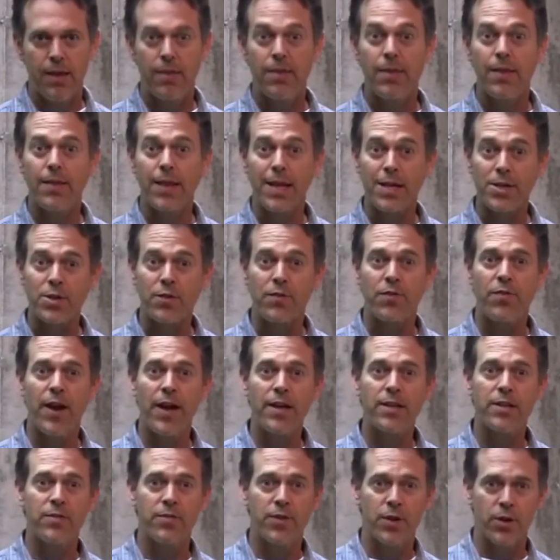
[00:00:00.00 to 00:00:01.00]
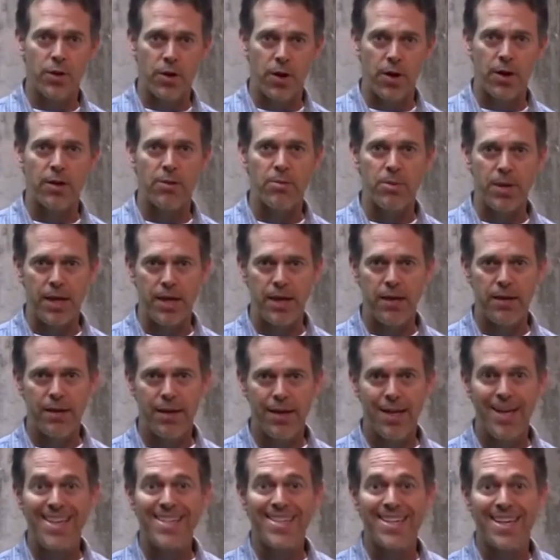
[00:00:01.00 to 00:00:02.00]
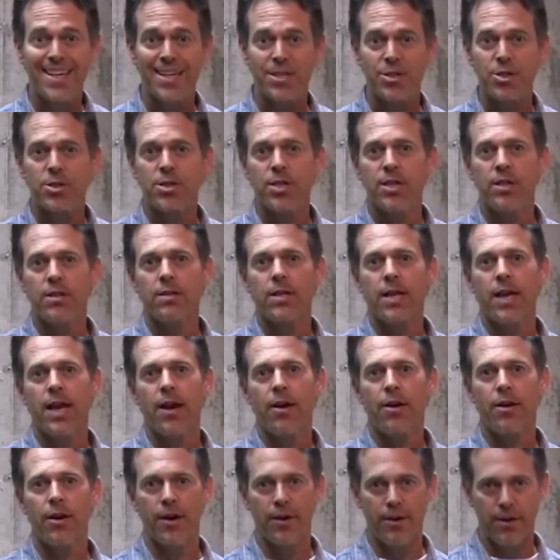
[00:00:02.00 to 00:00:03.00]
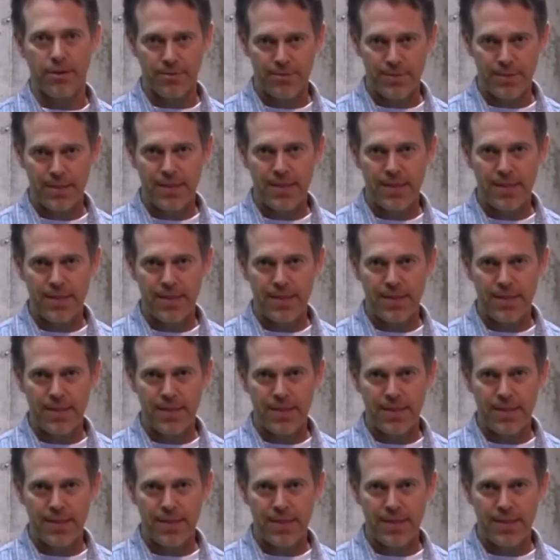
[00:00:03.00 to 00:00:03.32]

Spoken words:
The less effective you're going to be as a concealed carrier.